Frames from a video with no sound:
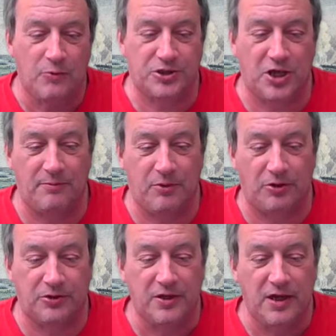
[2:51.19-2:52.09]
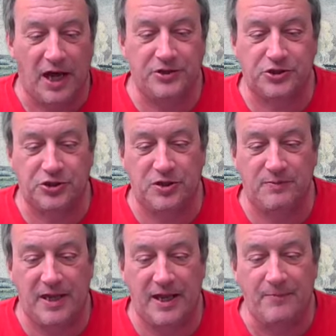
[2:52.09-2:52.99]
which Humboldt understood
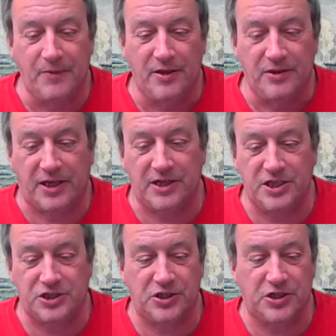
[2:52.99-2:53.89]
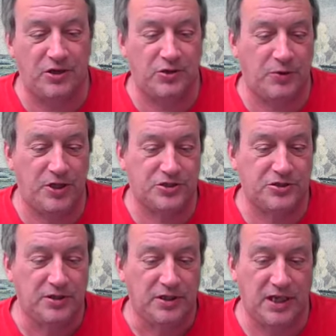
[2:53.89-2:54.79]
to be the condition under
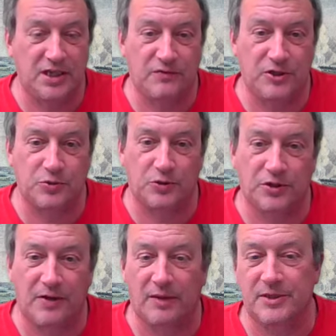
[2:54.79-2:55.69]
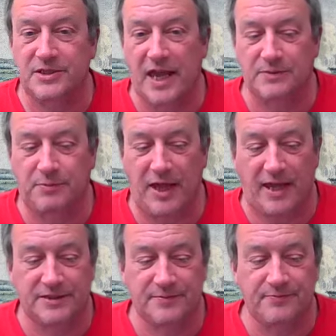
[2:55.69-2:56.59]
which individual development takes
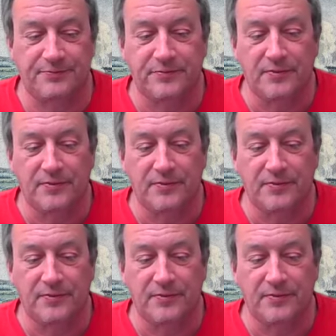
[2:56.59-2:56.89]
place.